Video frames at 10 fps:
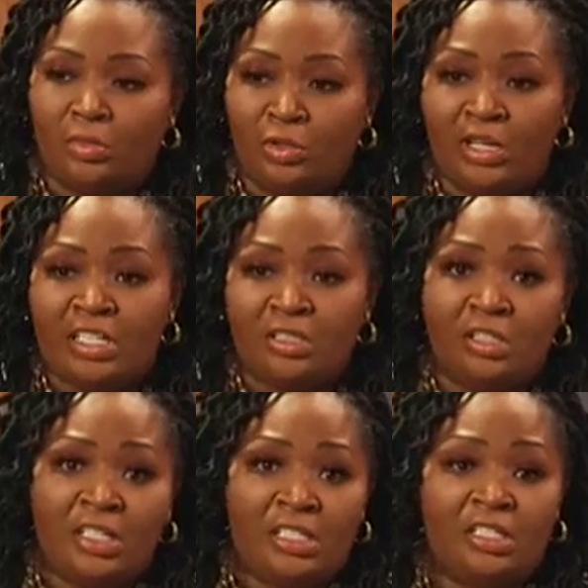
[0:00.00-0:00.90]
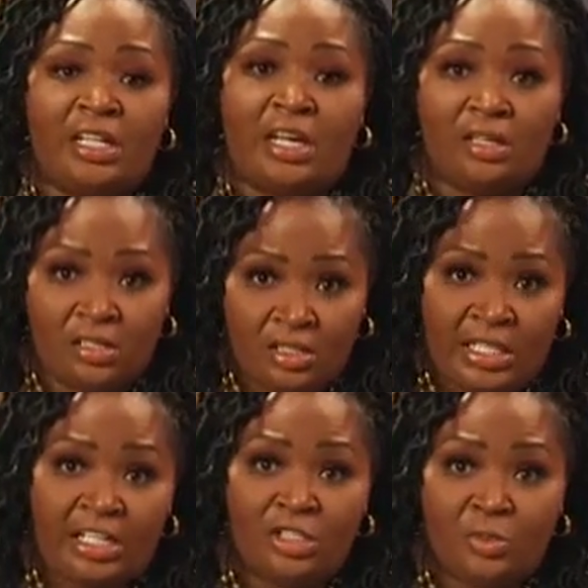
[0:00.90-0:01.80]
guys look into that
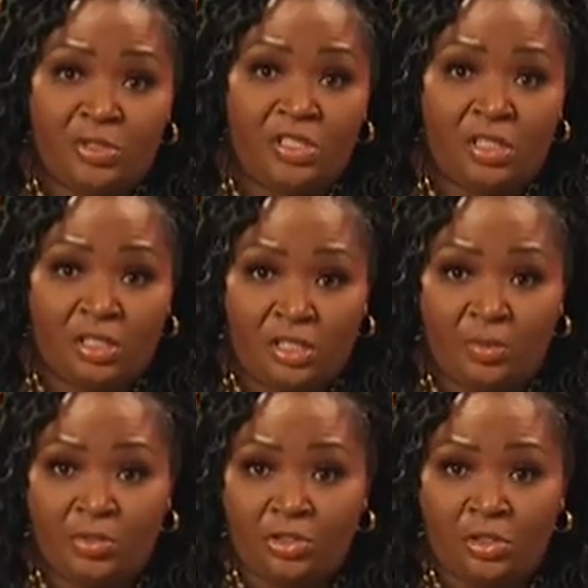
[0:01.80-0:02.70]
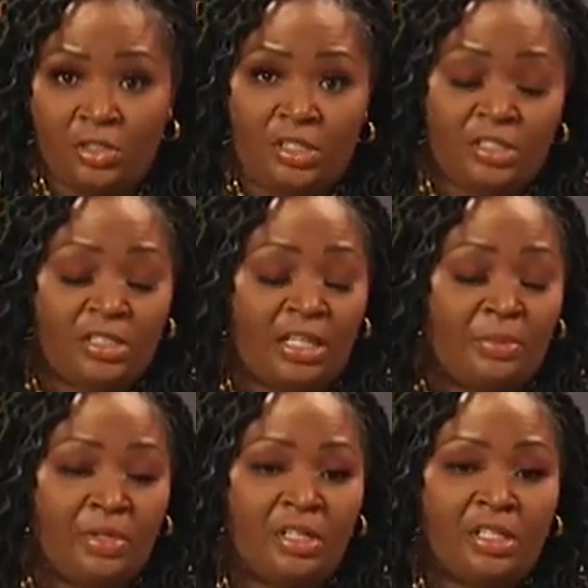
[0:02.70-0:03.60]
1,000%. I want you to look into
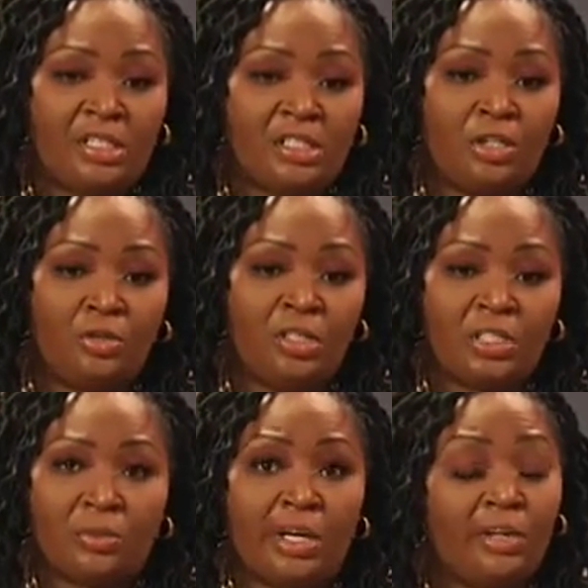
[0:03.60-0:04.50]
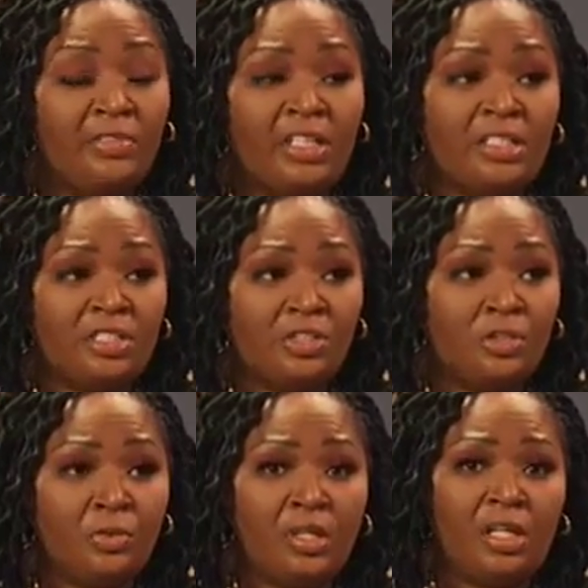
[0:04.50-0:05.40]
that because you get to write off things that you're
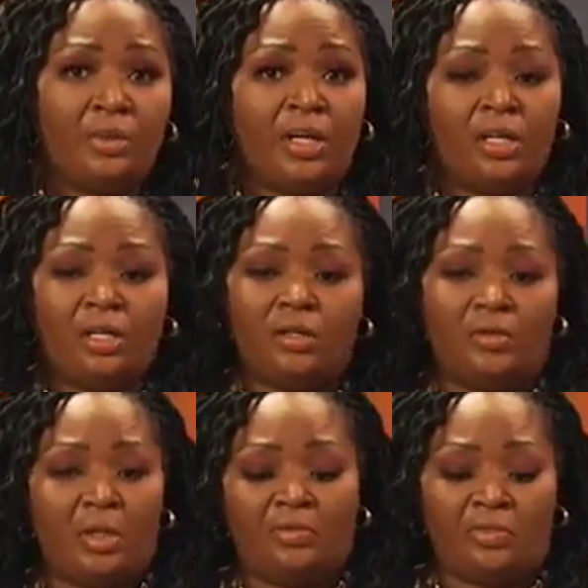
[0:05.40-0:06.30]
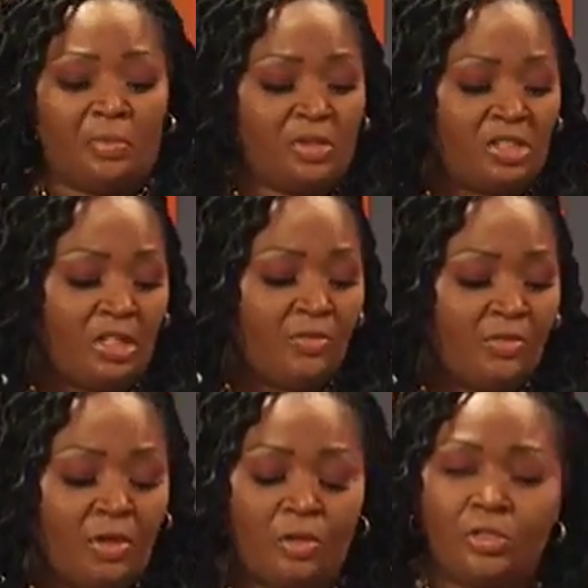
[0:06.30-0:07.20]
doing anyway, from your cell
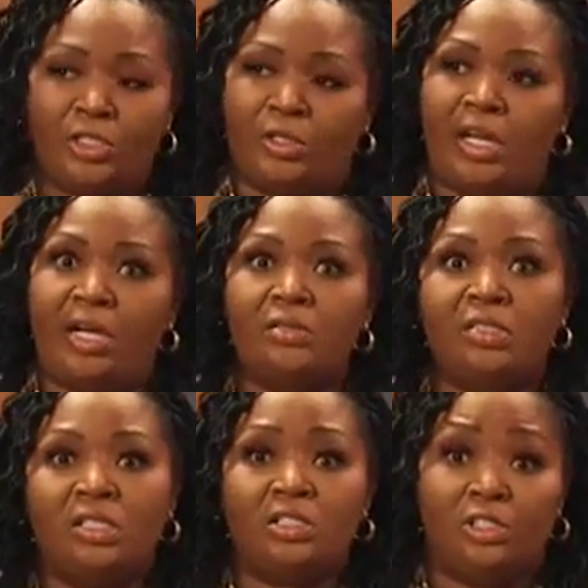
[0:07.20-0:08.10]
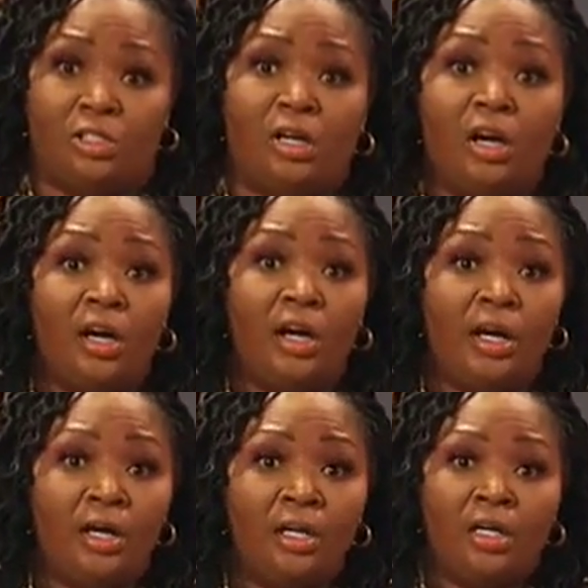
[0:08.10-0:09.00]
phone to your housing to your
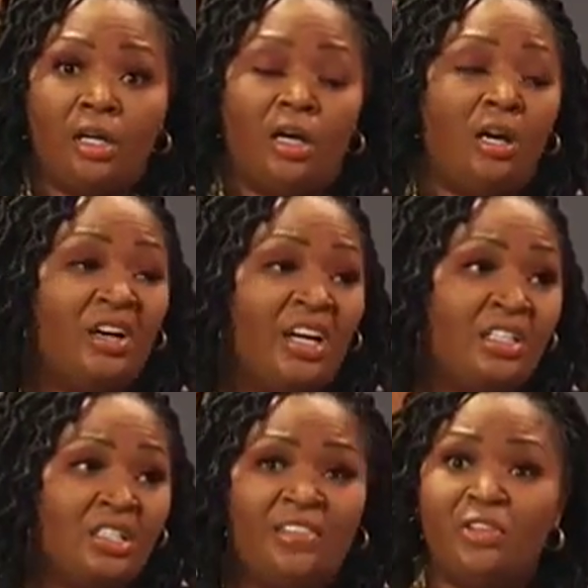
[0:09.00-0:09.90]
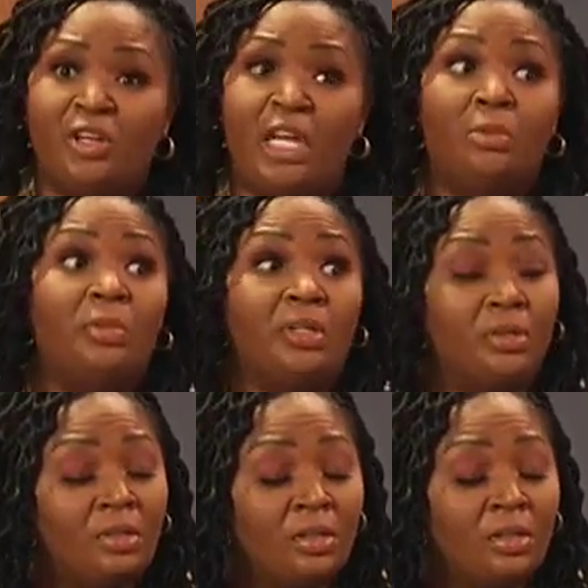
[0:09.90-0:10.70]
car, all kinds, even your cable bill